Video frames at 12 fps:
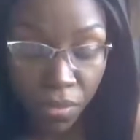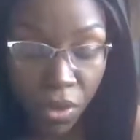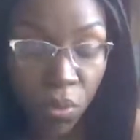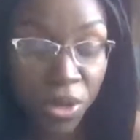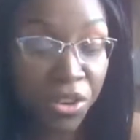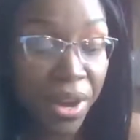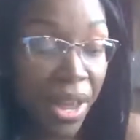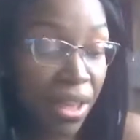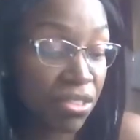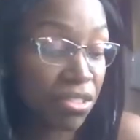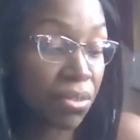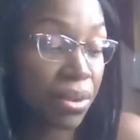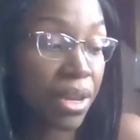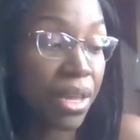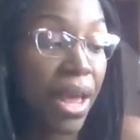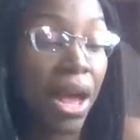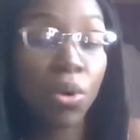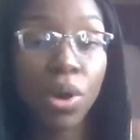When you're answering
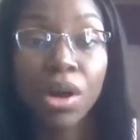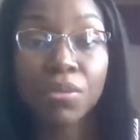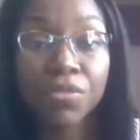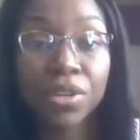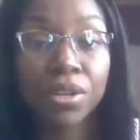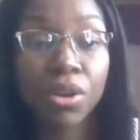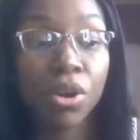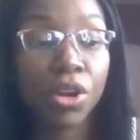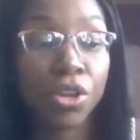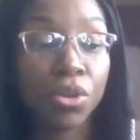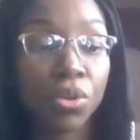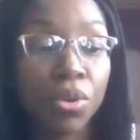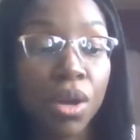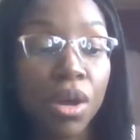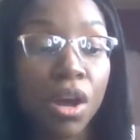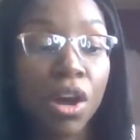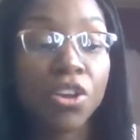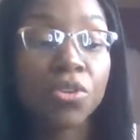it, how confident are you?
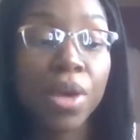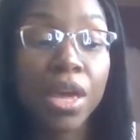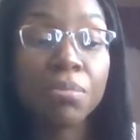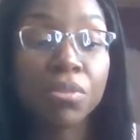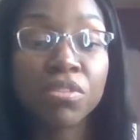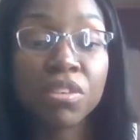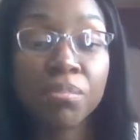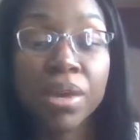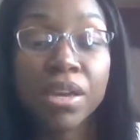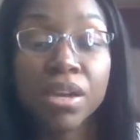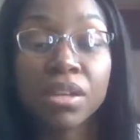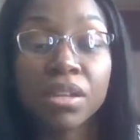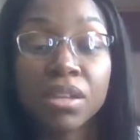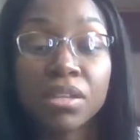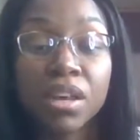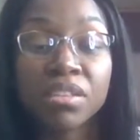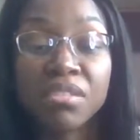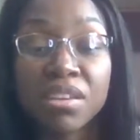Are you able to make
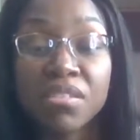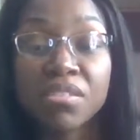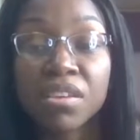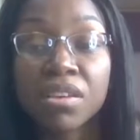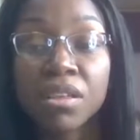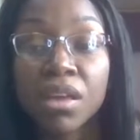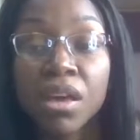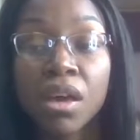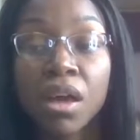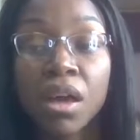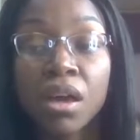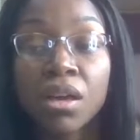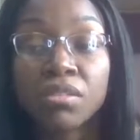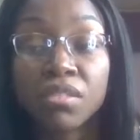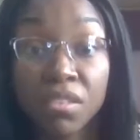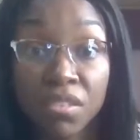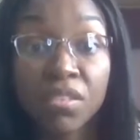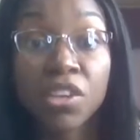a decent
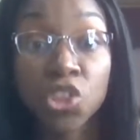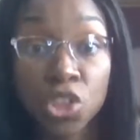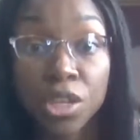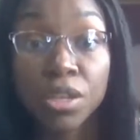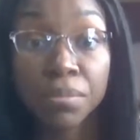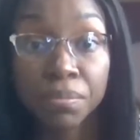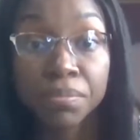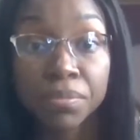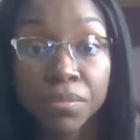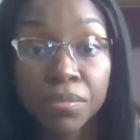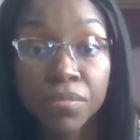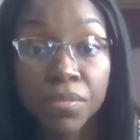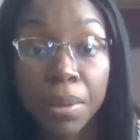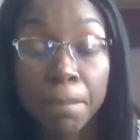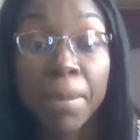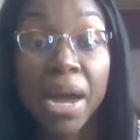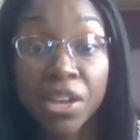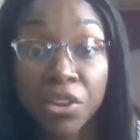decision
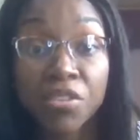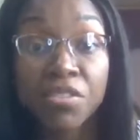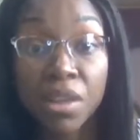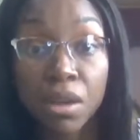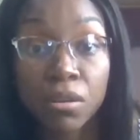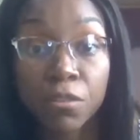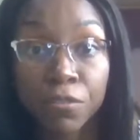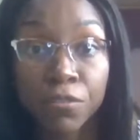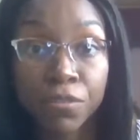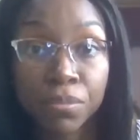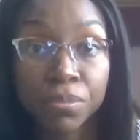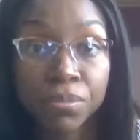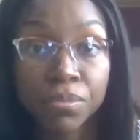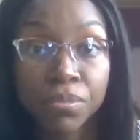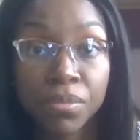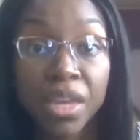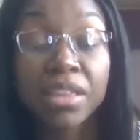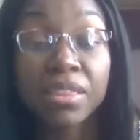by yourself
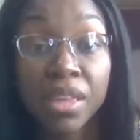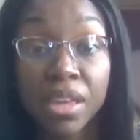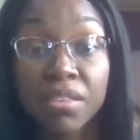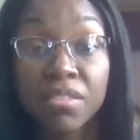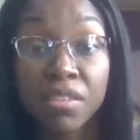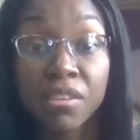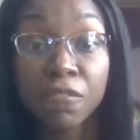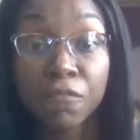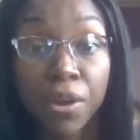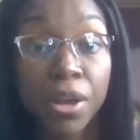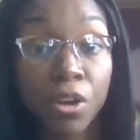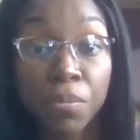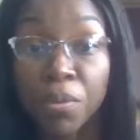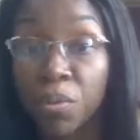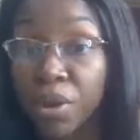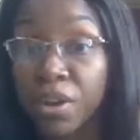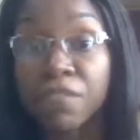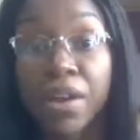and then seek for help or
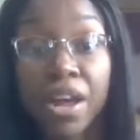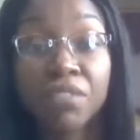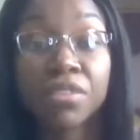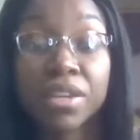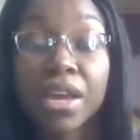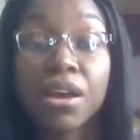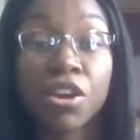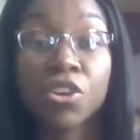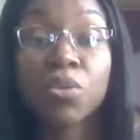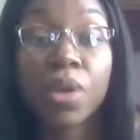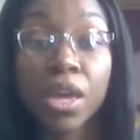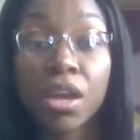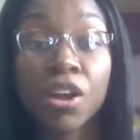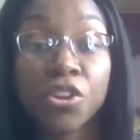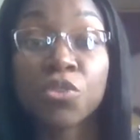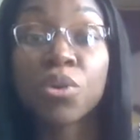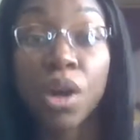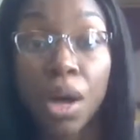whatever after that? Are
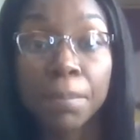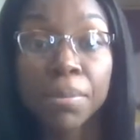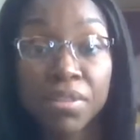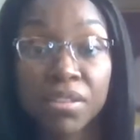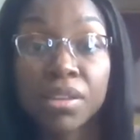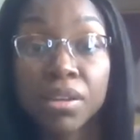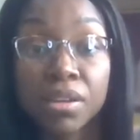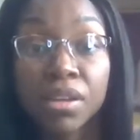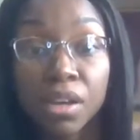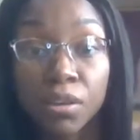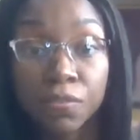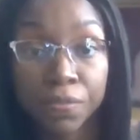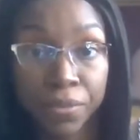you competent enough